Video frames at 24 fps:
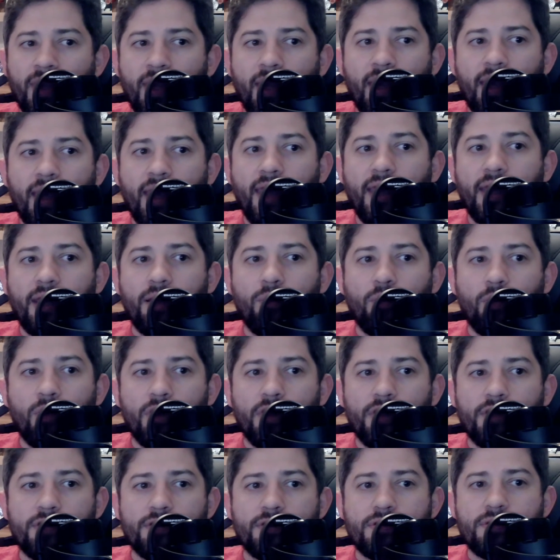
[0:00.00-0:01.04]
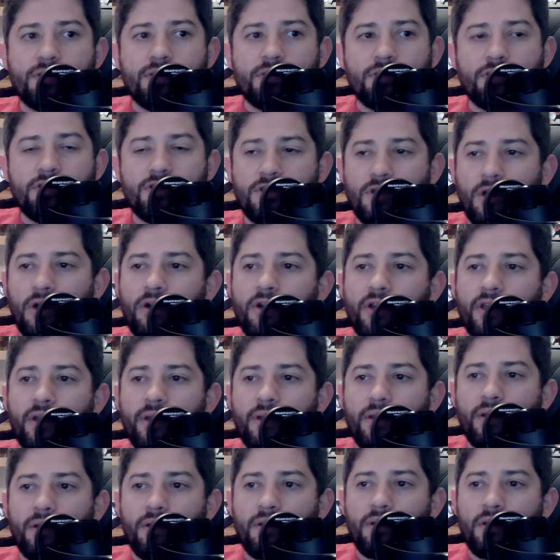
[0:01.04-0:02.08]
And it was
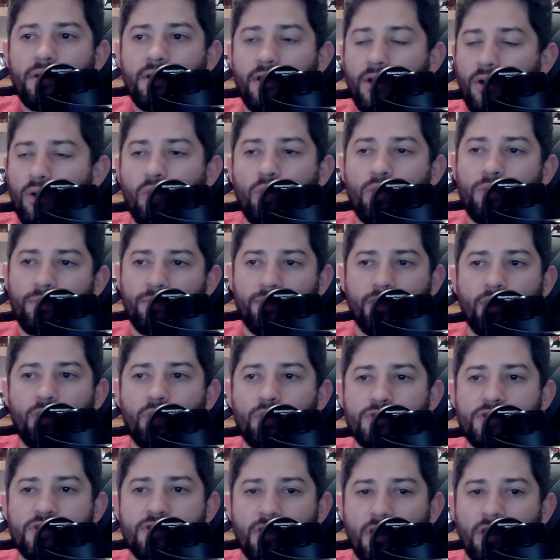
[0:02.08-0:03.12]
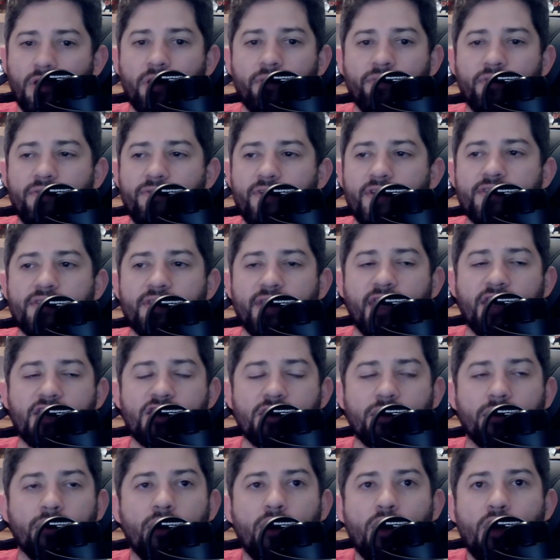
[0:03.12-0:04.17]
started, the whole the whole start of the
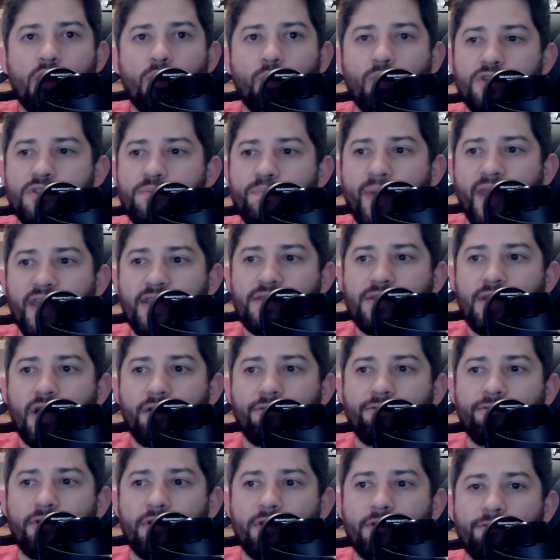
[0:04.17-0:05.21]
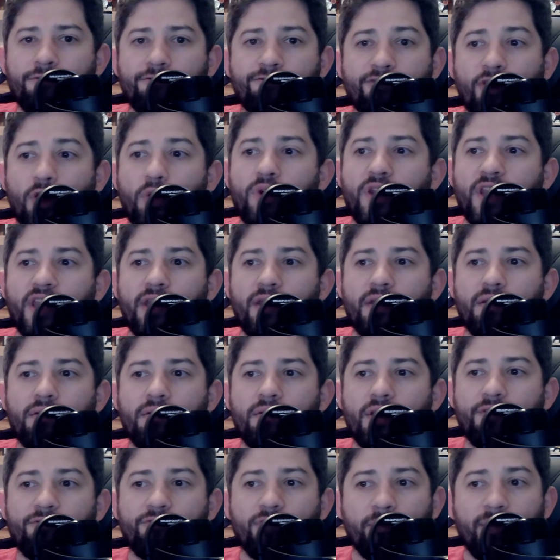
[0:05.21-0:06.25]
investigation was based off of phony
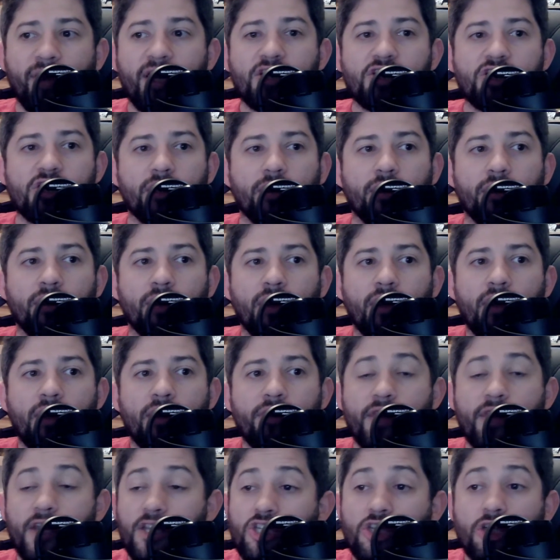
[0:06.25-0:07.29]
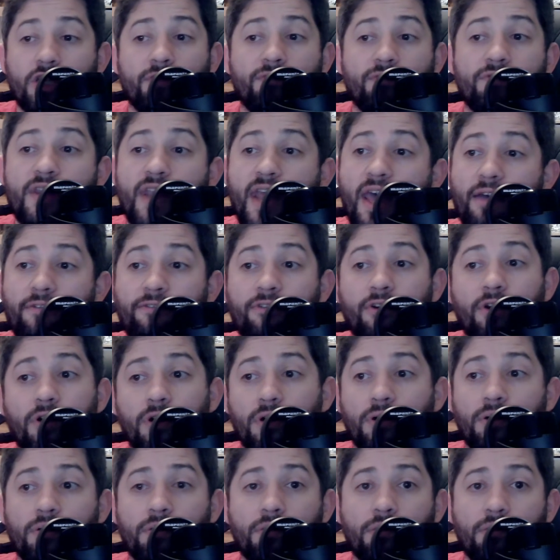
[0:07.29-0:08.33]
information that should have
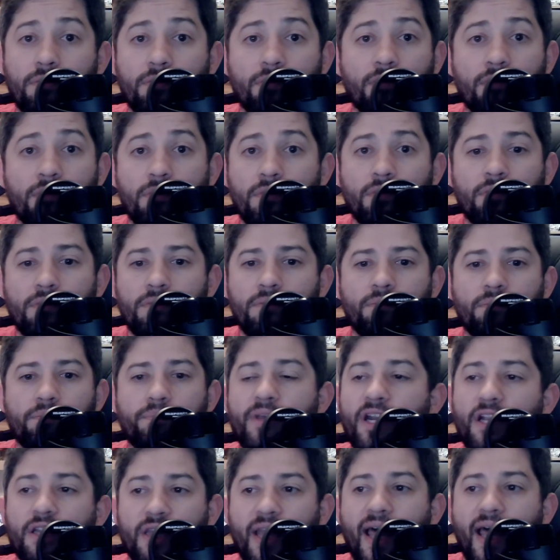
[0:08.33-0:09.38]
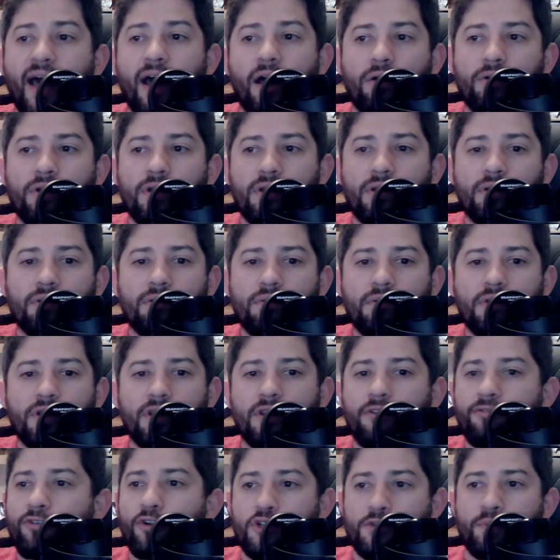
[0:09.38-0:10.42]
never been allowed in
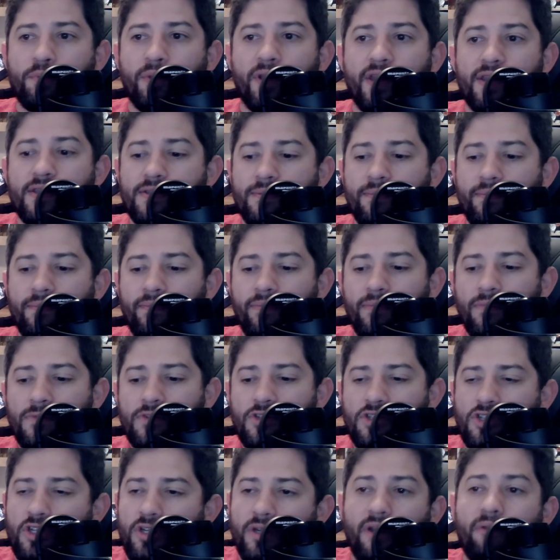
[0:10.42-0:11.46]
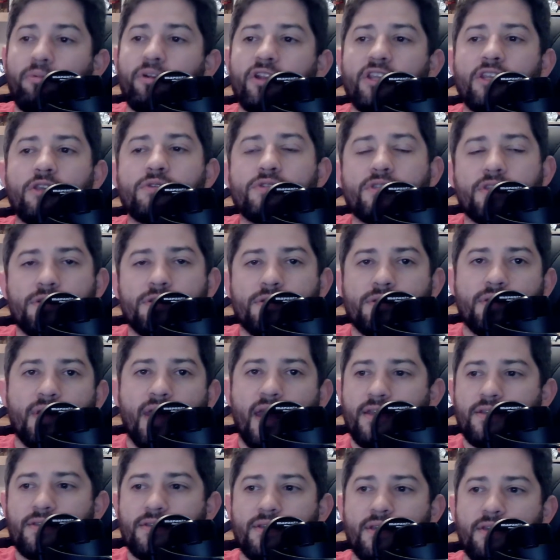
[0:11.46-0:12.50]
the first place. should have never been used as,
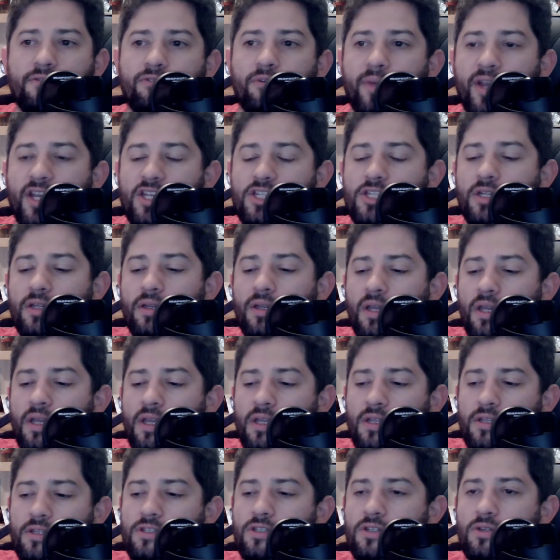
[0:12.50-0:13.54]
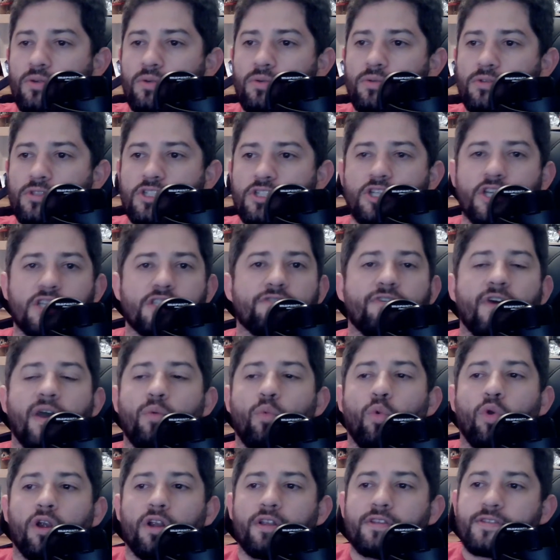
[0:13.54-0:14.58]
as information to, to justify
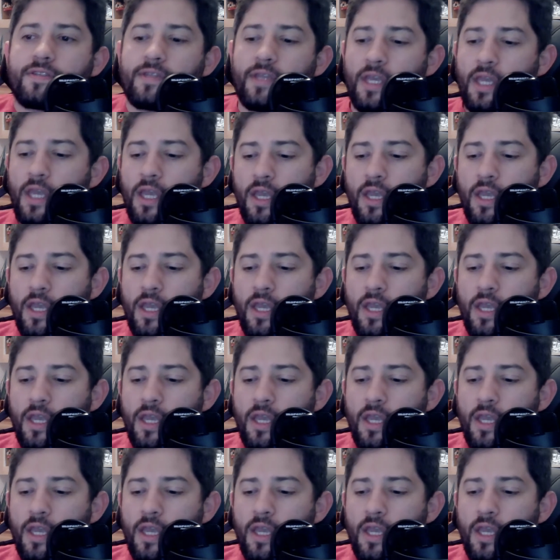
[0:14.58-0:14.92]
warrants.